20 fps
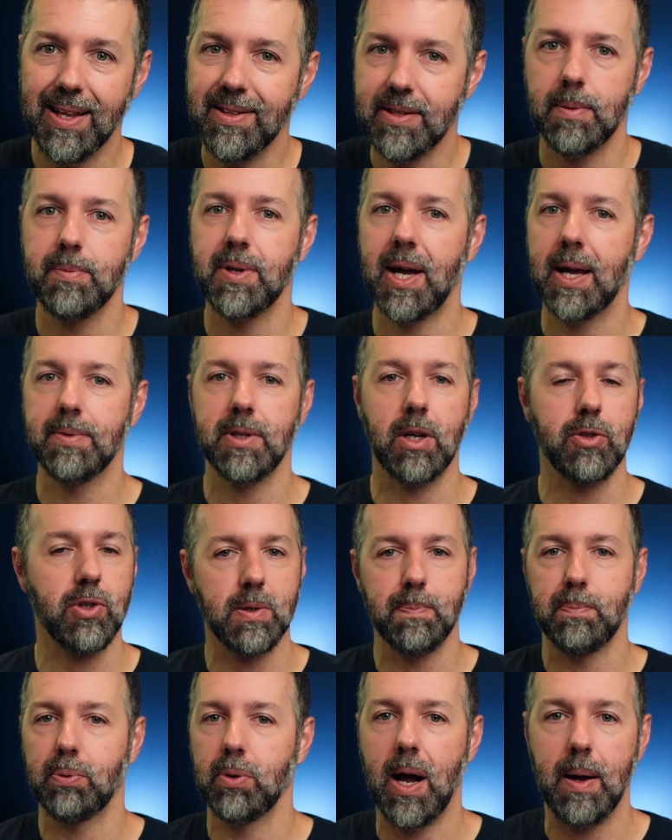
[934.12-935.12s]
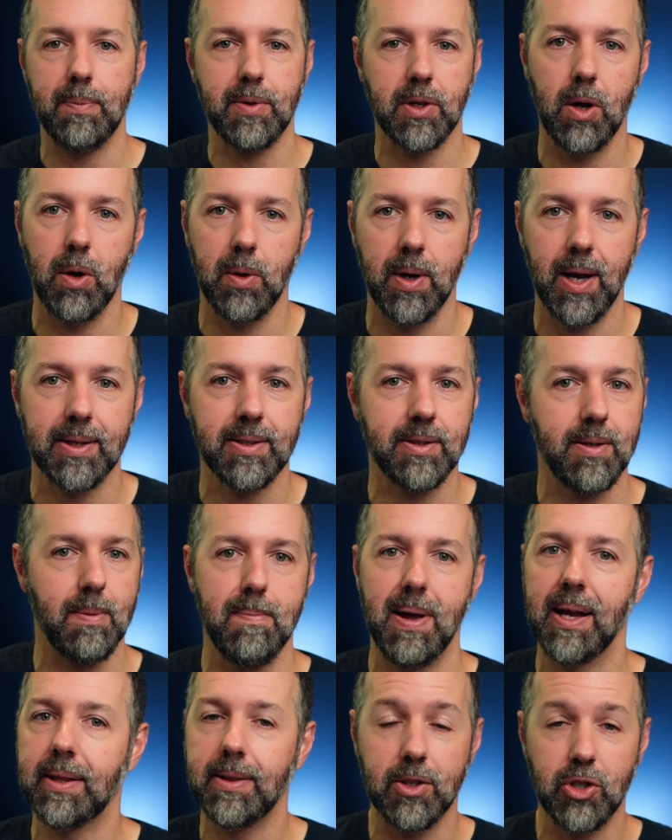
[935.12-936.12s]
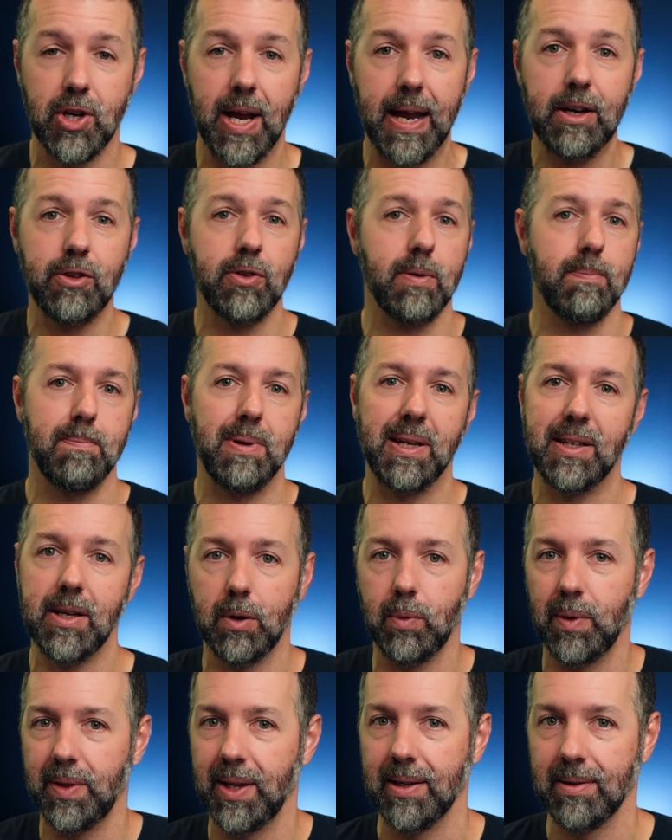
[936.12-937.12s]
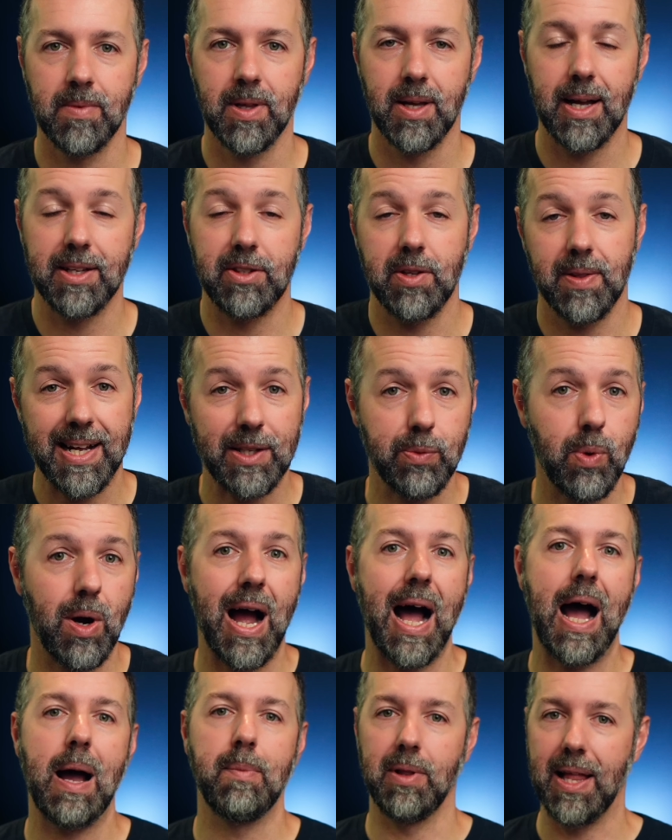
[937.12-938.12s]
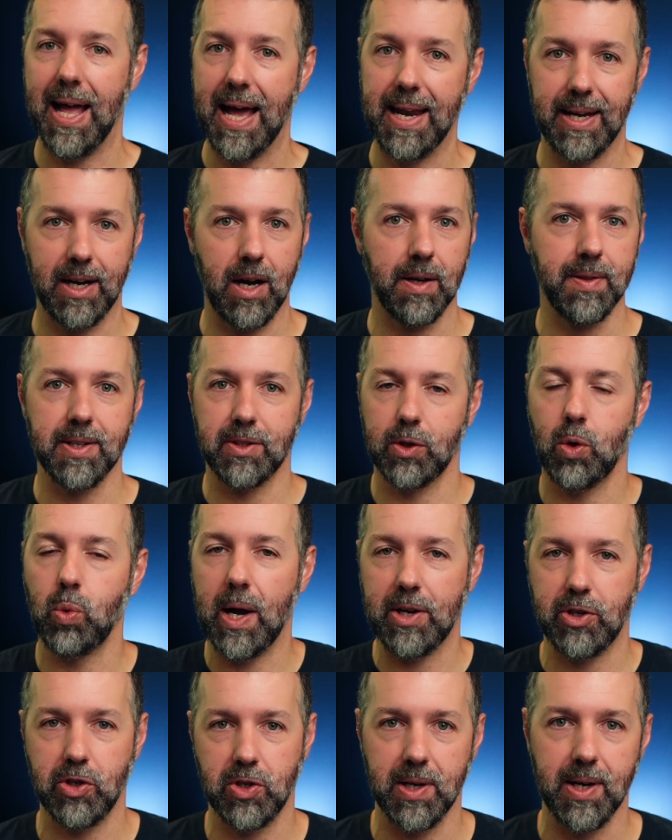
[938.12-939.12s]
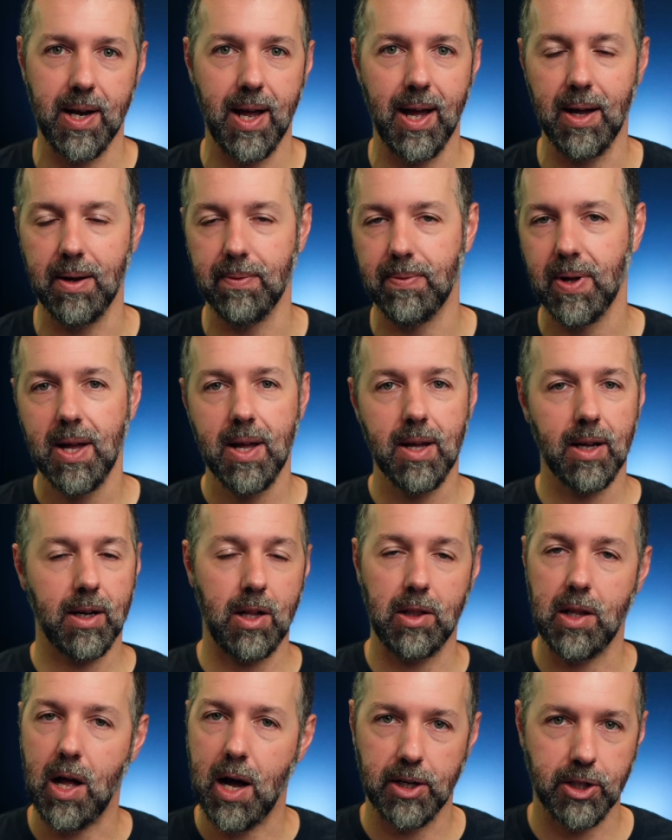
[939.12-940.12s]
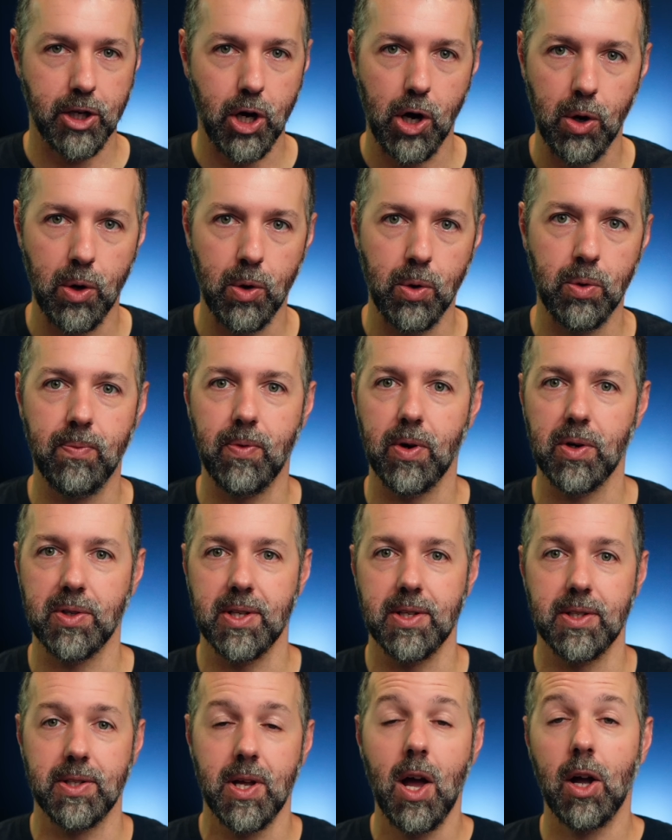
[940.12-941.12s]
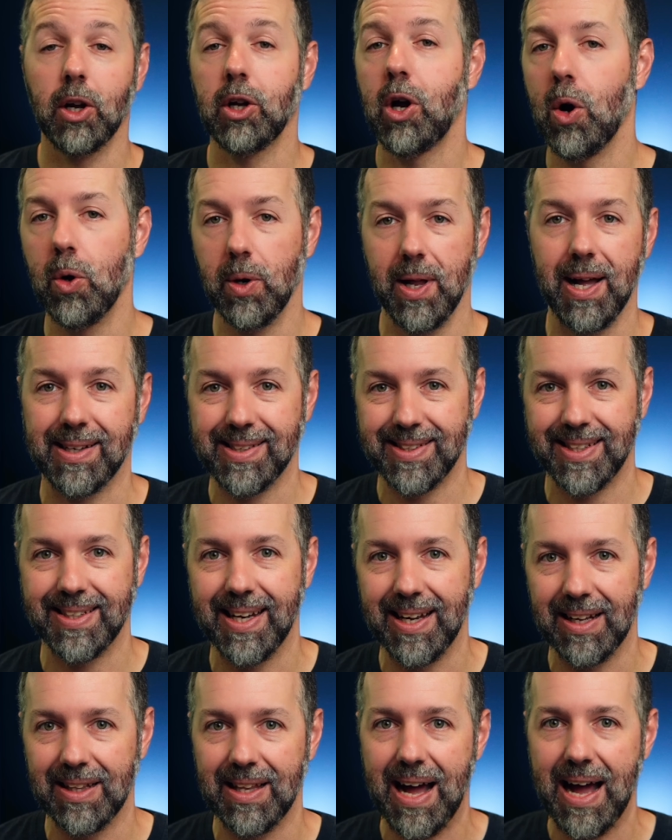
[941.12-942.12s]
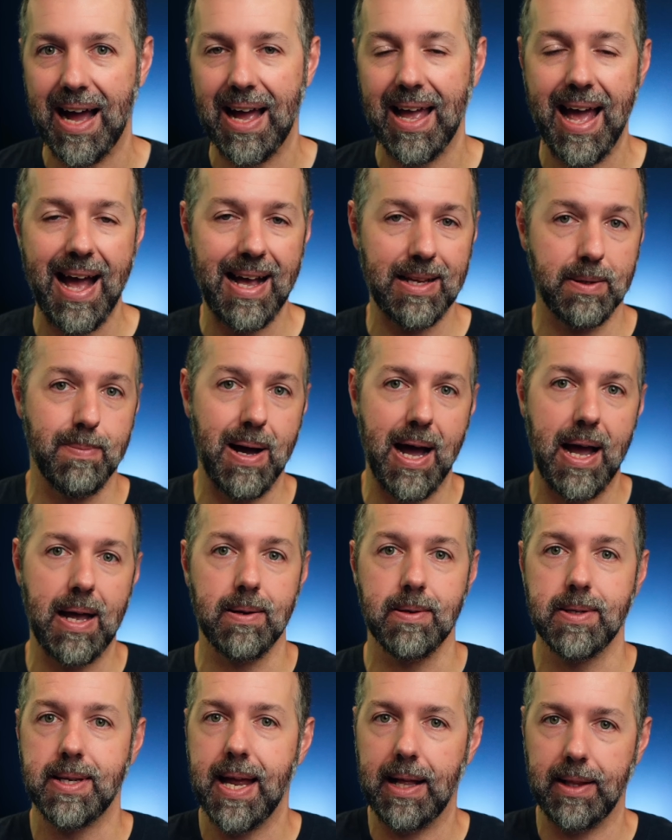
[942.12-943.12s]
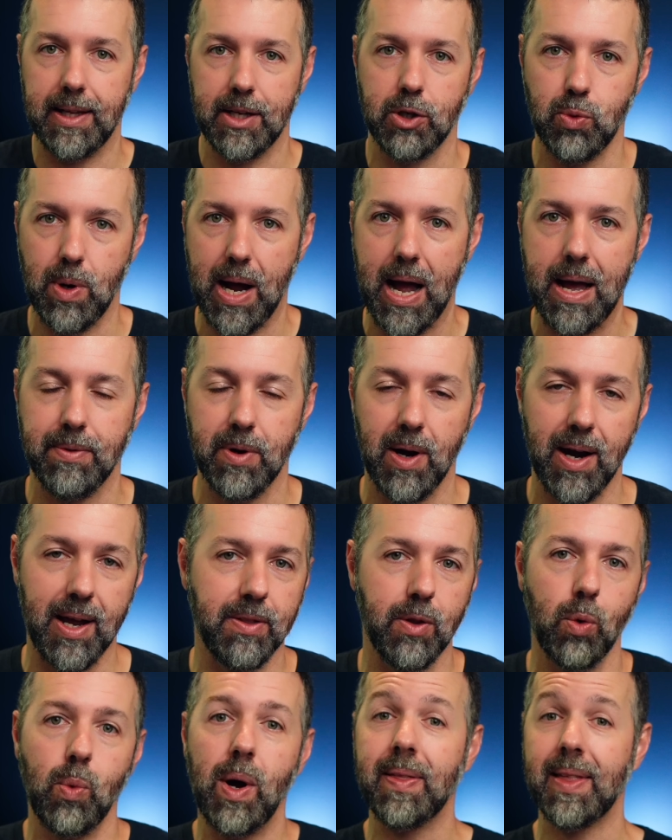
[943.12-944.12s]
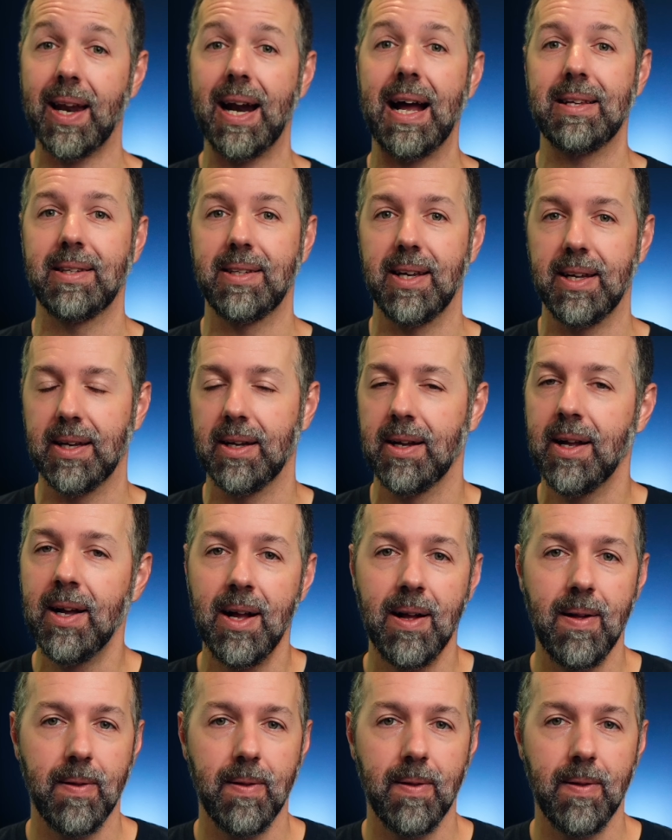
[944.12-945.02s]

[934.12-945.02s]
And sometimes I'll just prompt Codex to make the change and be done with it. And so that's where I'm landing on this question of Claude Code versus Codex CLI as my daily driver. And the way that I see it,